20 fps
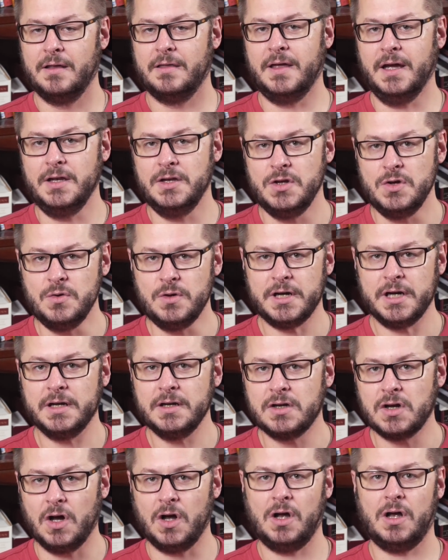then you
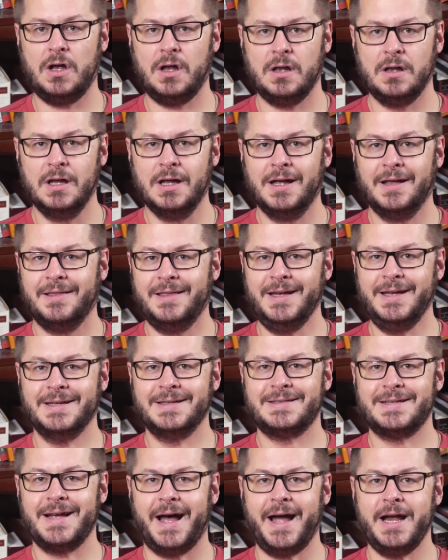can call the
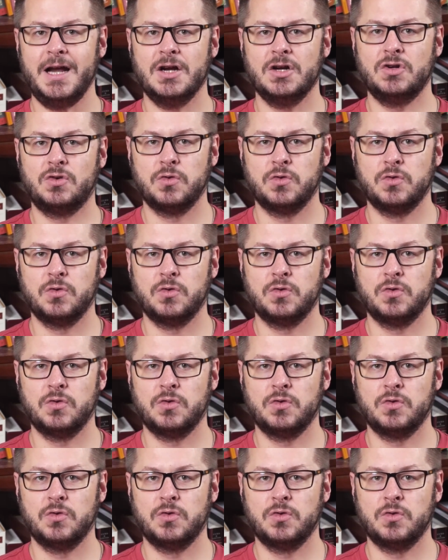entire